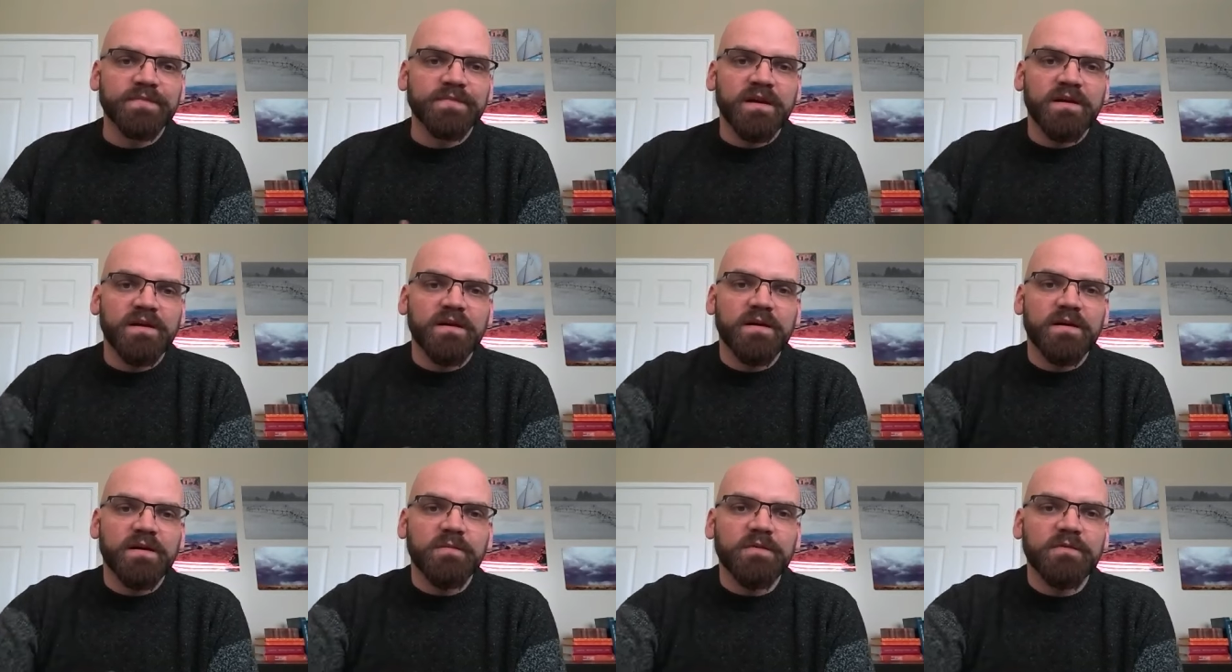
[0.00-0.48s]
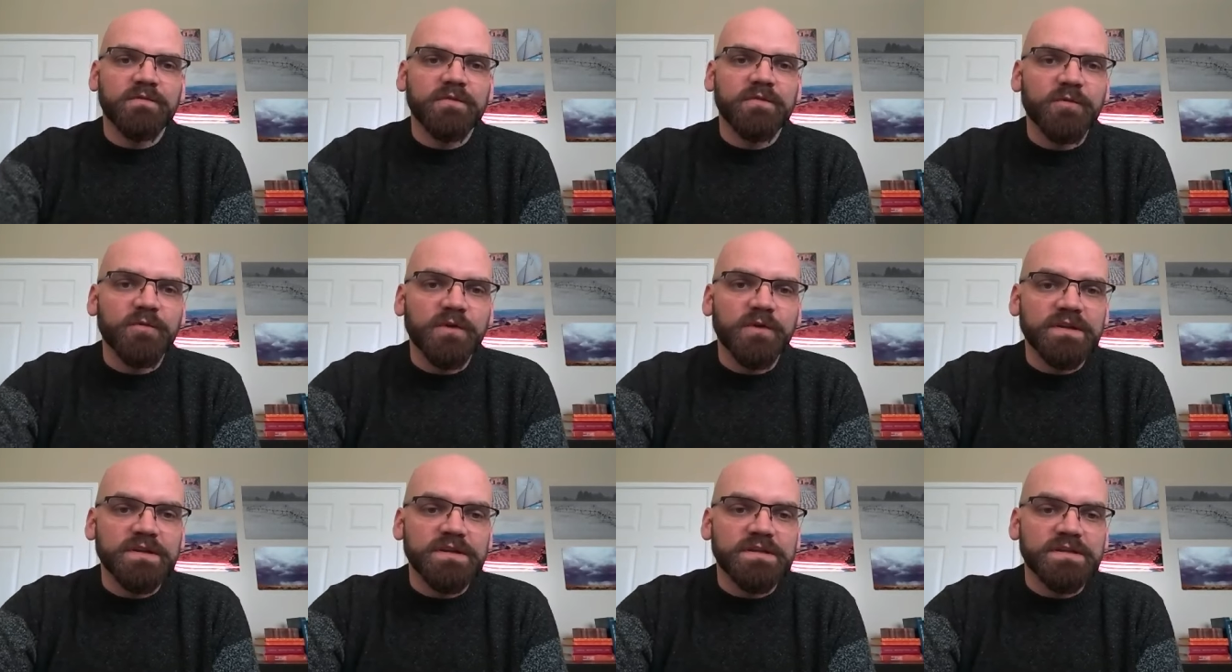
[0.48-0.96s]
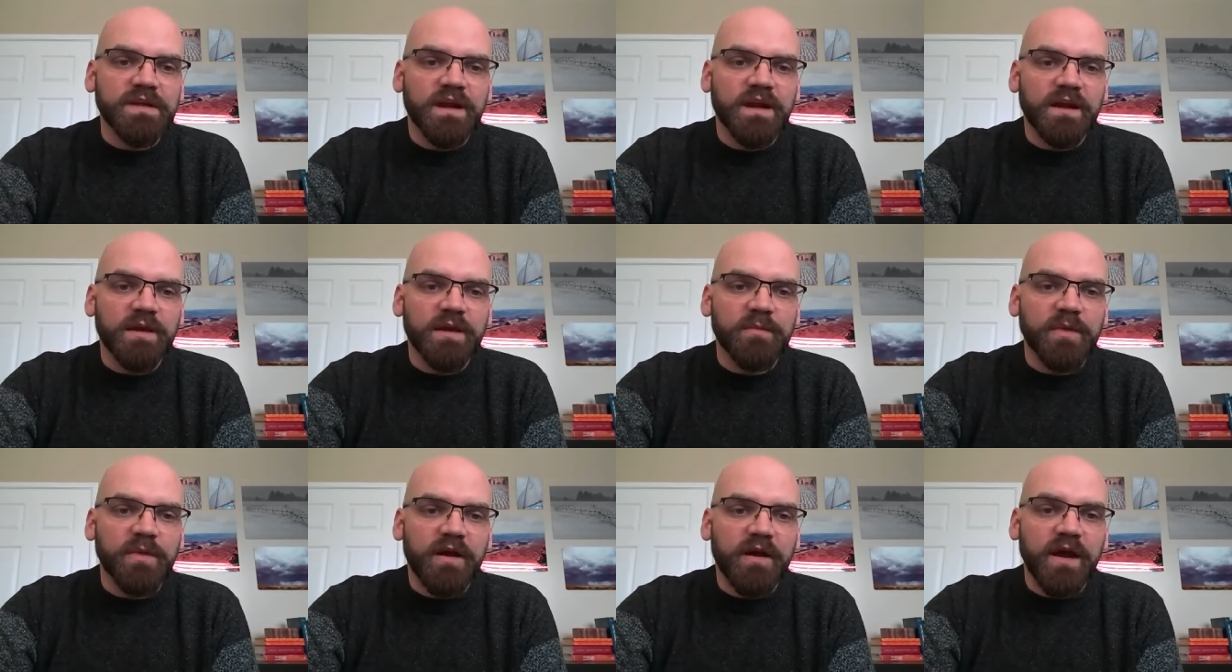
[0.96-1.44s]
um, if you're willing to
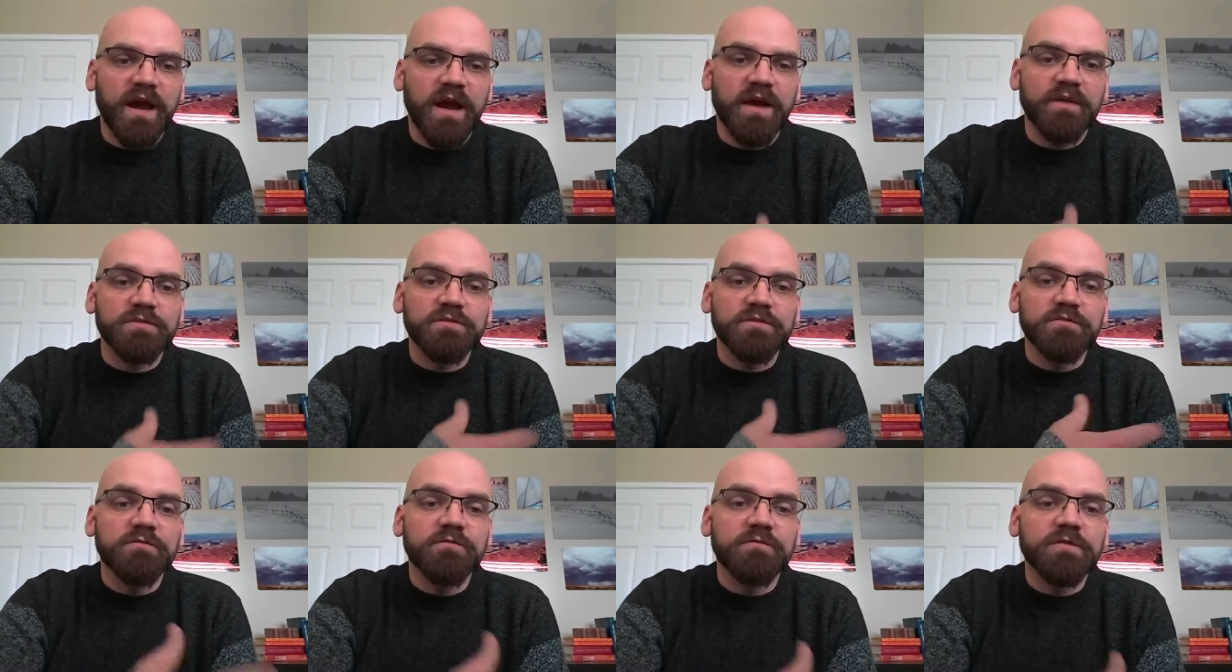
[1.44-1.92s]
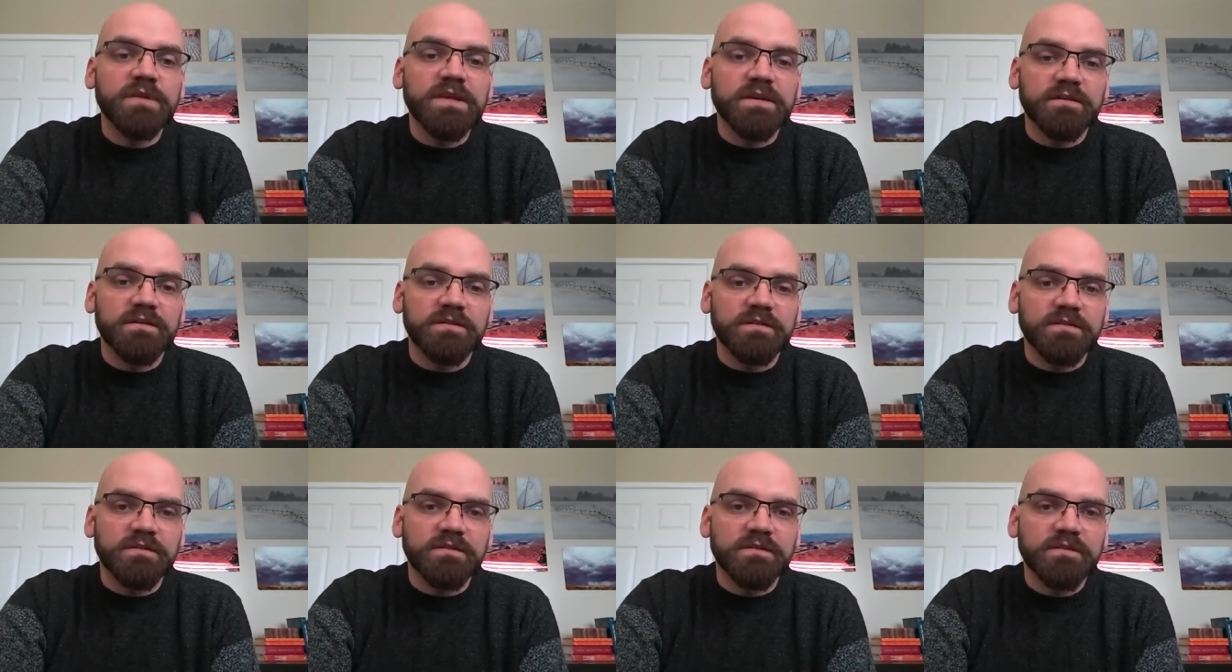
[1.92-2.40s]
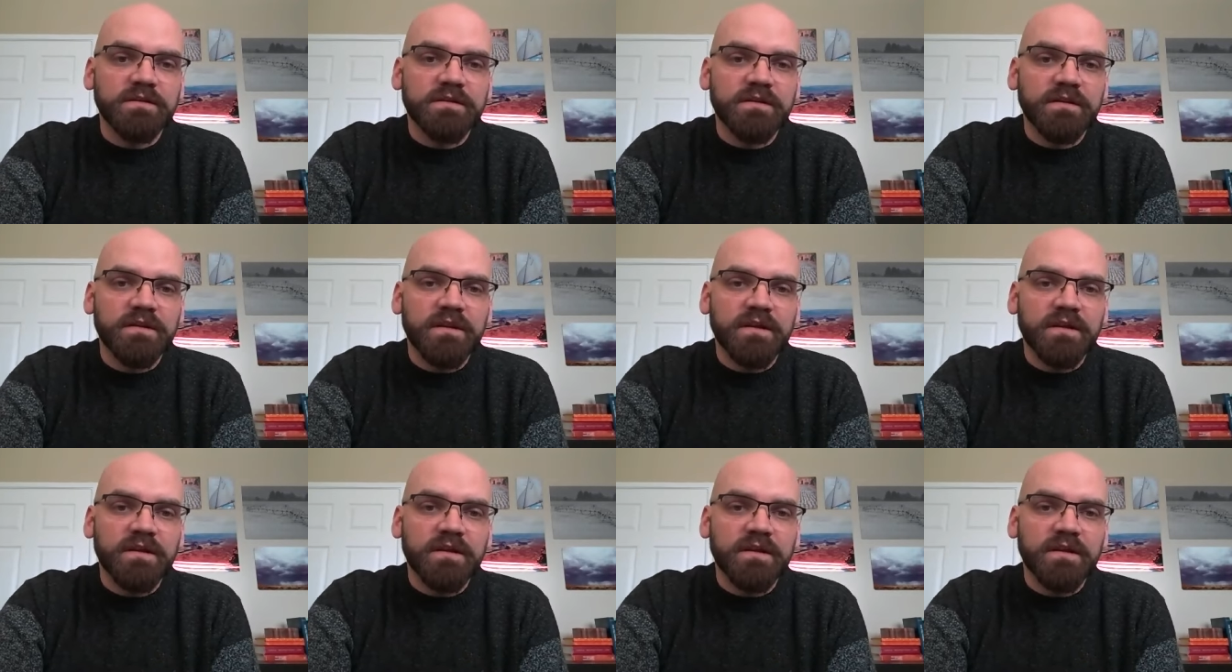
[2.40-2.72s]
talk about how you feel